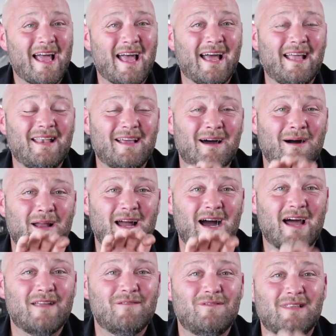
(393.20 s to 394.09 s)
and
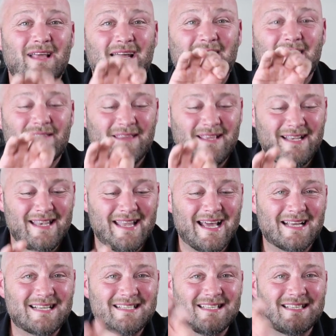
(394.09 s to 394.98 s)
kind of like the
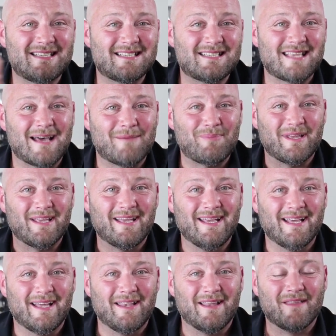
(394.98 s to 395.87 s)
next step
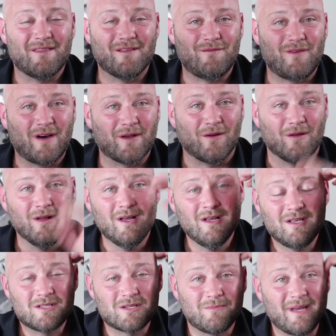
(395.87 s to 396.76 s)
in the funnel.
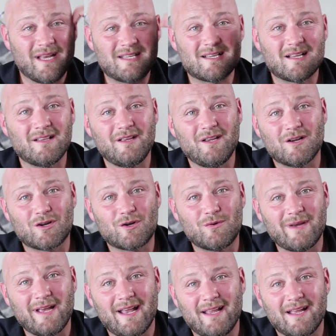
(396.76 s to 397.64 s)
So basically, you're
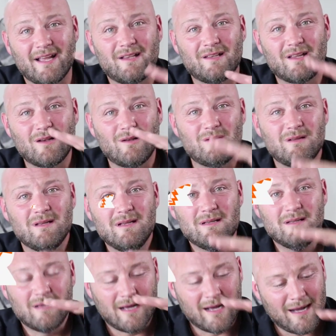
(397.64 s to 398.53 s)
creating a little
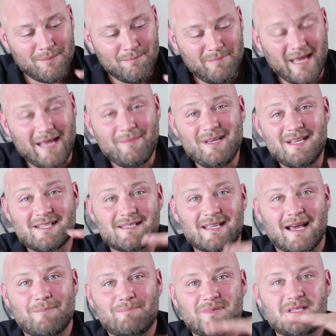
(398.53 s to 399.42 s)
baby
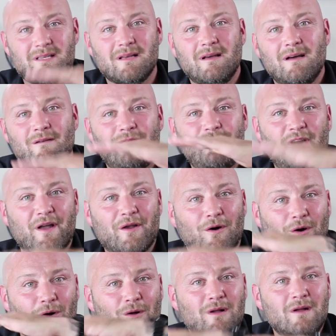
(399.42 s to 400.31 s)
steps
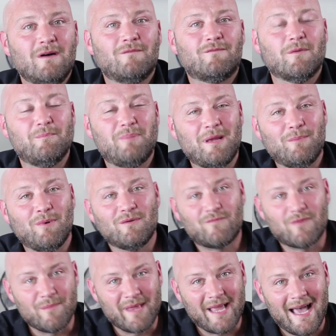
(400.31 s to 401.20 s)
funnel from
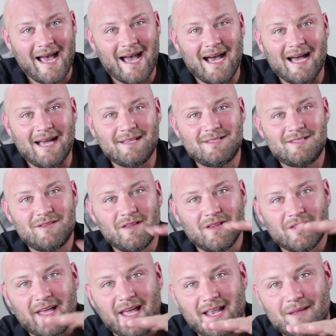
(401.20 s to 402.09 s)
people from the ad to
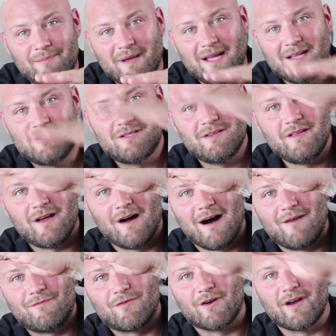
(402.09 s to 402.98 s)
the landing page to the
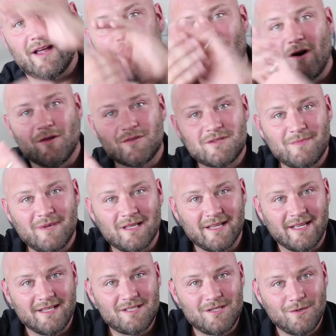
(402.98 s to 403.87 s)
offer and
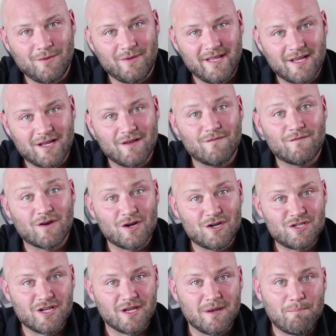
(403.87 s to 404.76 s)
ultimately to the
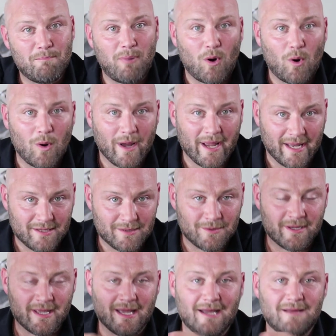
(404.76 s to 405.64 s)
conversion point,
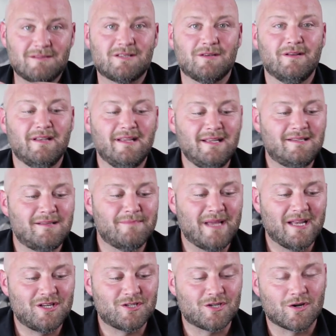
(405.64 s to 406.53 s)
okay? So you need to
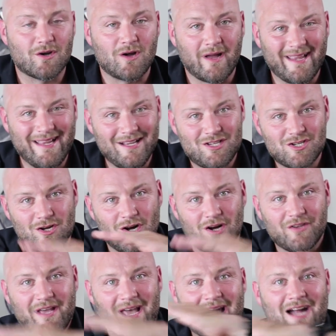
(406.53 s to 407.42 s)
make sure each
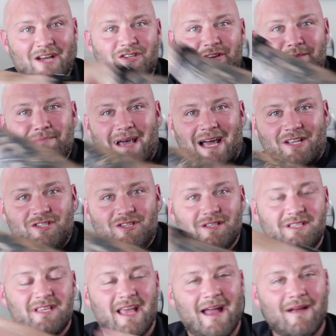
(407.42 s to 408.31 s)
call to action
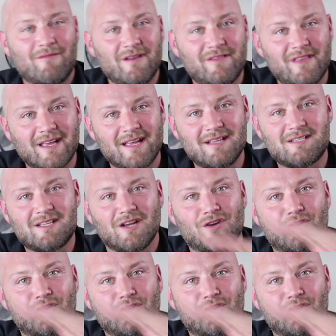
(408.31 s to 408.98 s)
matches, everything is